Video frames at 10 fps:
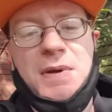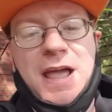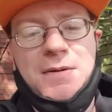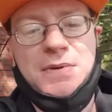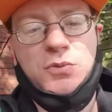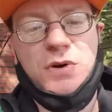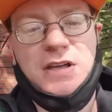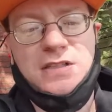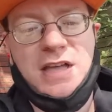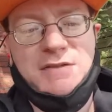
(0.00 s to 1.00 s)
I'm happy
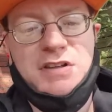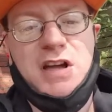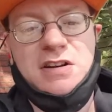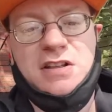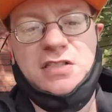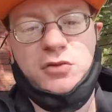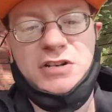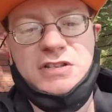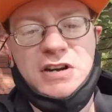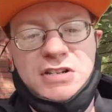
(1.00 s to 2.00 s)
with having gotten a
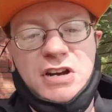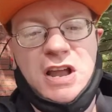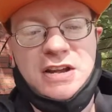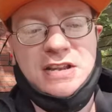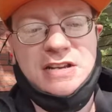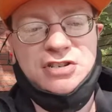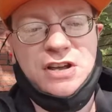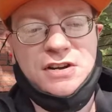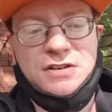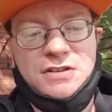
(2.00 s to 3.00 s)
three star shiny
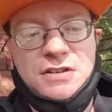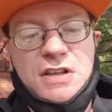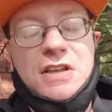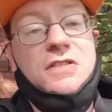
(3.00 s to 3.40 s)
in general